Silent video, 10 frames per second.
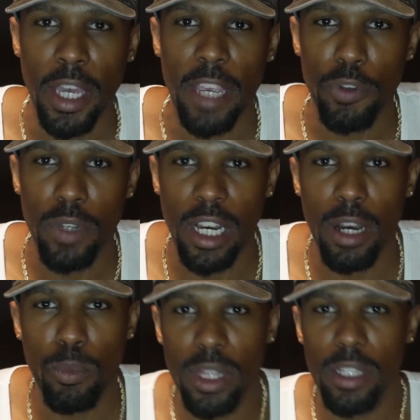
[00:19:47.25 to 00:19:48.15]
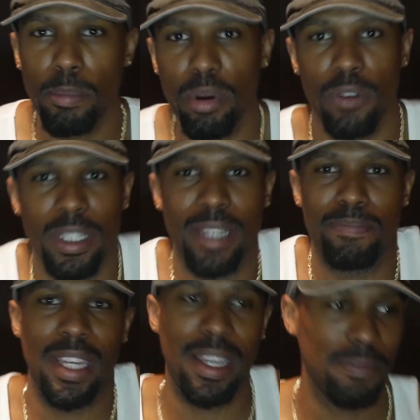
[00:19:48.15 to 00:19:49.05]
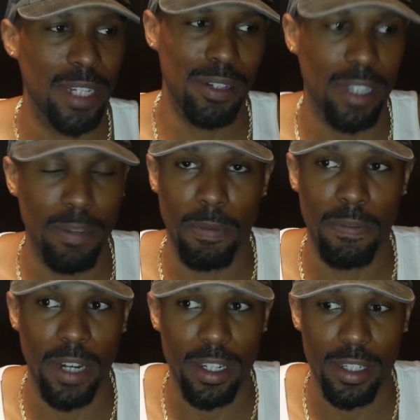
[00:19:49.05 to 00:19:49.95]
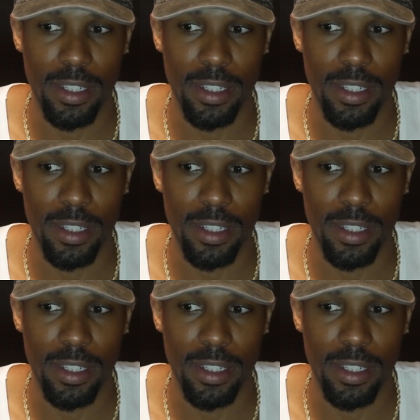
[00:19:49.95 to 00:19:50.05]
If you come with the approach that, man, I don't give a fuck.